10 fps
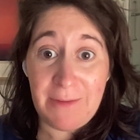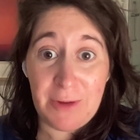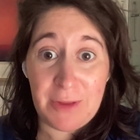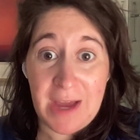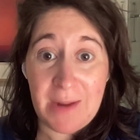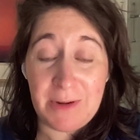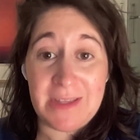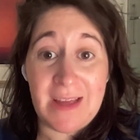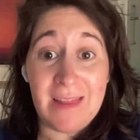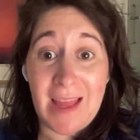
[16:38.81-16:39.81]
If you're the kind of
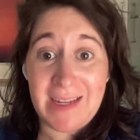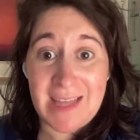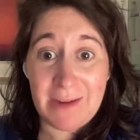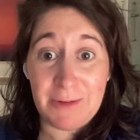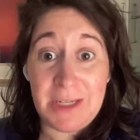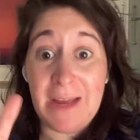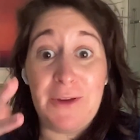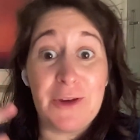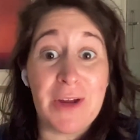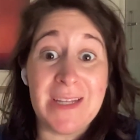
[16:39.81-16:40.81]
person that likes that routine,
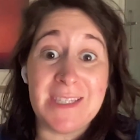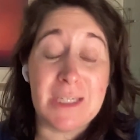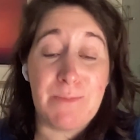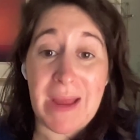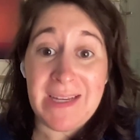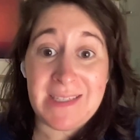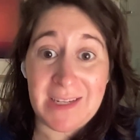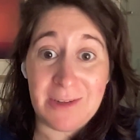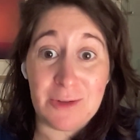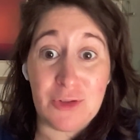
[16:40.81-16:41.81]
if you're in space
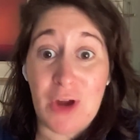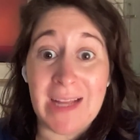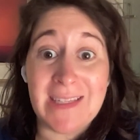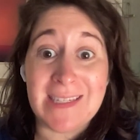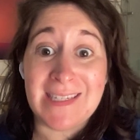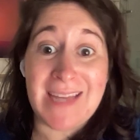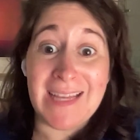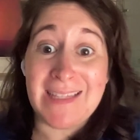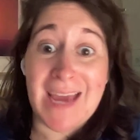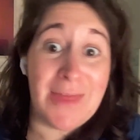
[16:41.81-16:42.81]
and you're trying to
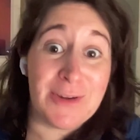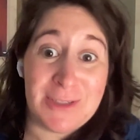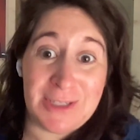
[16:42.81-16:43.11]
stay tethered